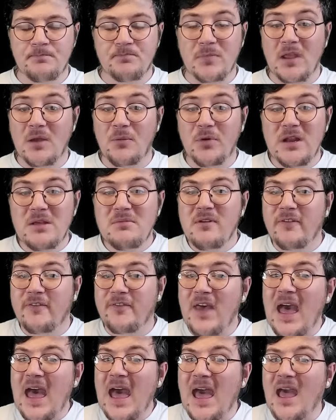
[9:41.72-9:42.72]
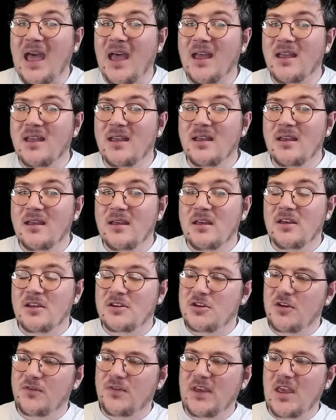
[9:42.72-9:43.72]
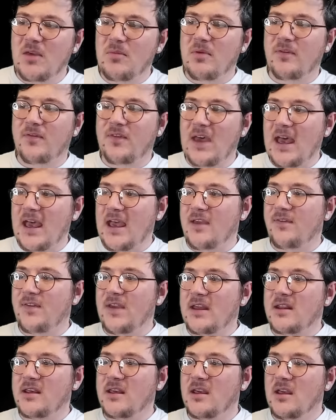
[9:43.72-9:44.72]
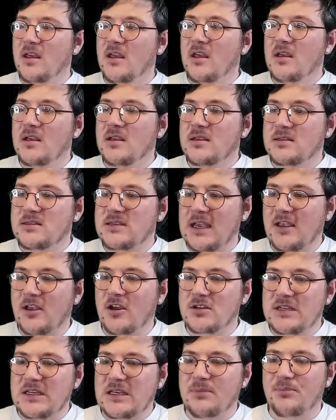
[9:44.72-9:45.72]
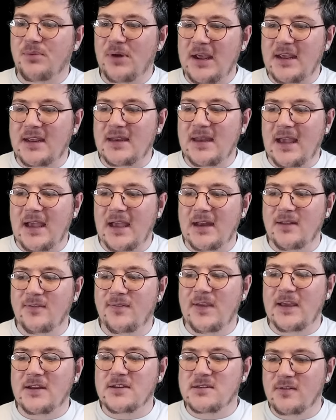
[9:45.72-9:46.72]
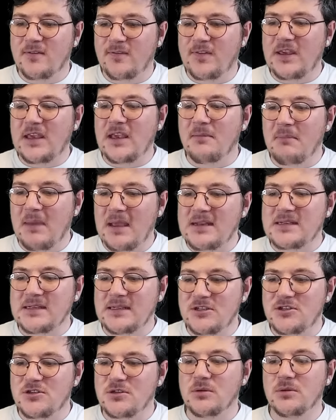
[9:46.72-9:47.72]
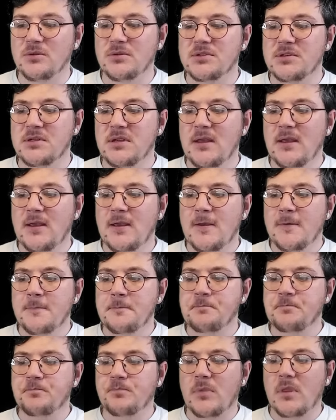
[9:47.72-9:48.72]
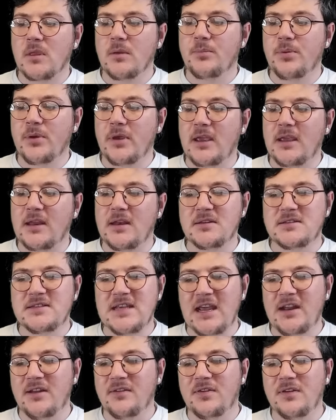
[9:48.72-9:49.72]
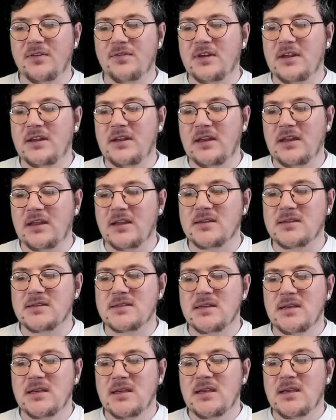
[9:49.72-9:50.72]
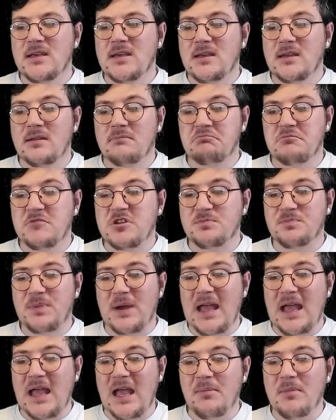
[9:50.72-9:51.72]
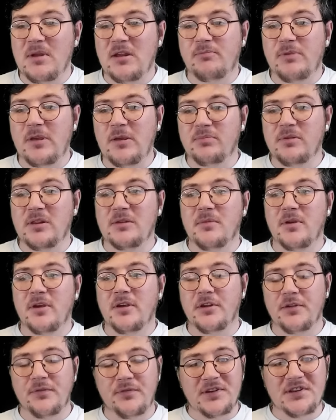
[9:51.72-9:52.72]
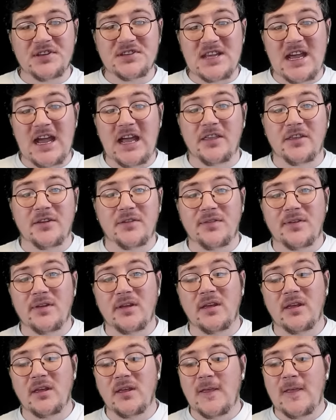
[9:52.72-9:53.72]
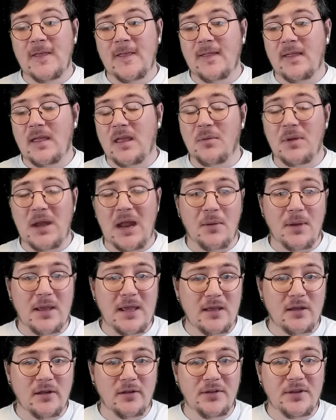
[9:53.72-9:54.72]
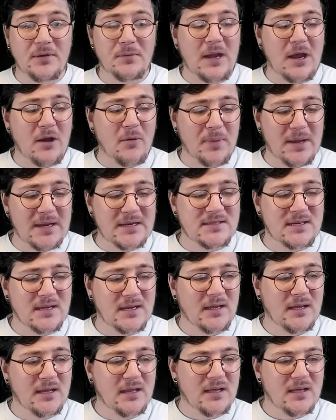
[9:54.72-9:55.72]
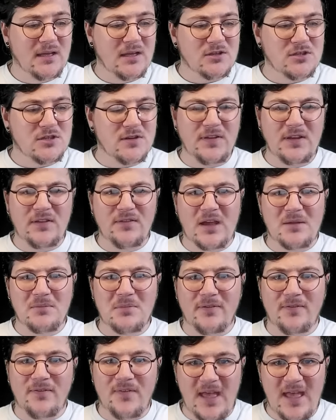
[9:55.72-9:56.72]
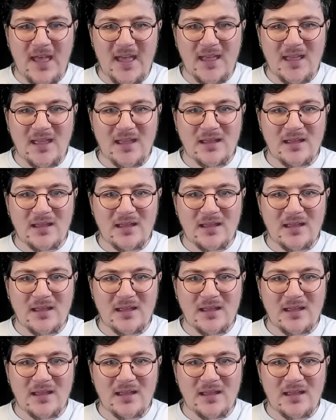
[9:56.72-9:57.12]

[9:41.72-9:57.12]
And would it be fair? Do you think it'd be fair if you had a psychotic breakdown, if he had severe mental issues, but in 10-15 years, despite how many people he'd murdered, they decided that he were now healed, he were now better? Do you think that'd be fair?